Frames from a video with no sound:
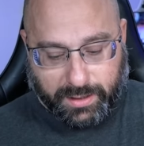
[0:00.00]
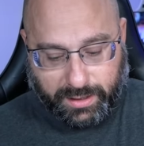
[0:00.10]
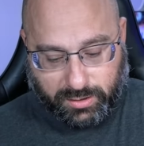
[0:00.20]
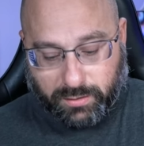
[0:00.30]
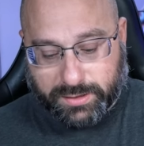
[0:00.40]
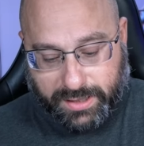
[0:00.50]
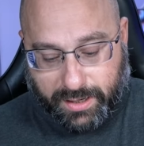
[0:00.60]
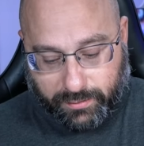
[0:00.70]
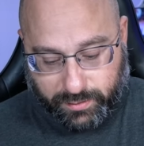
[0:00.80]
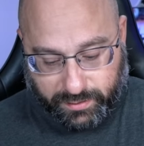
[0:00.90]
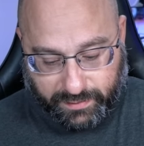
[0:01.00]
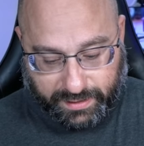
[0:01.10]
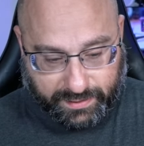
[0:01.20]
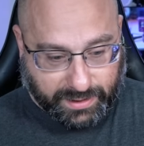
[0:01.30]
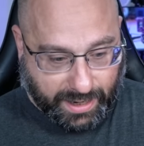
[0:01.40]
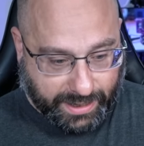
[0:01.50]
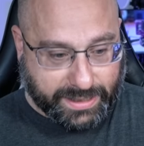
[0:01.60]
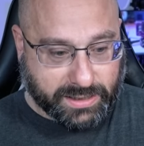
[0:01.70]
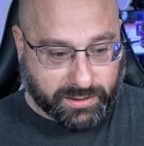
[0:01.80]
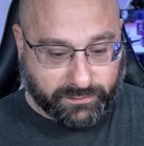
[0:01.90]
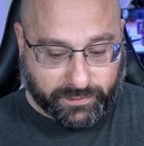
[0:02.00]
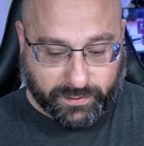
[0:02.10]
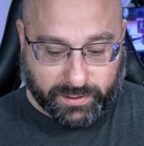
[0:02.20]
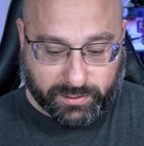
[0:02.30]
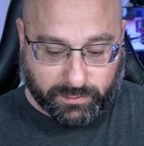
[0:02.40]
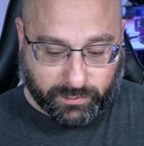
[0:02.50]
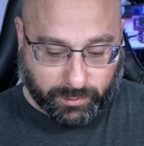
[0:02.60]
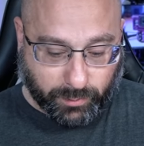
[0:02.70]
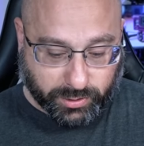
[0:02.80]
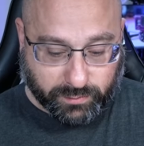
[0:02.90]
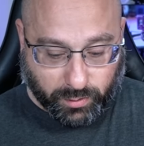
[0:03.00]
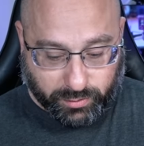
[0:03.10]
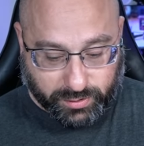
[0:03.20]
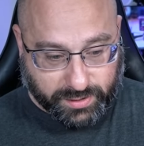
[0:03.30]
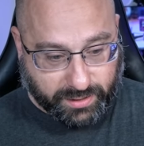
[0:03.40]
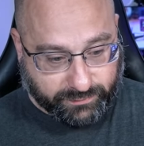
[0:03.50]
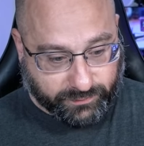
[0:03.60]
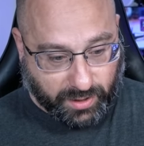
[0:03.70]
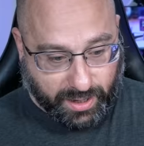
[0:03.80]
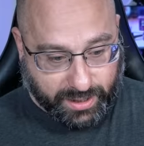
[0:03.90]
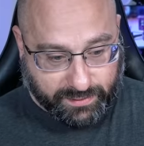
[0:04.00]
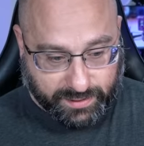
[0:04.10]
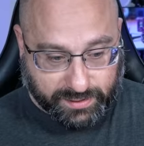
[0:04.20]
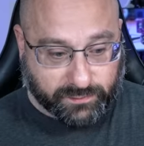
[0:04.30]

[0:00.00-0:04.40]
It turns out that the kind of uh, multirotors that fly this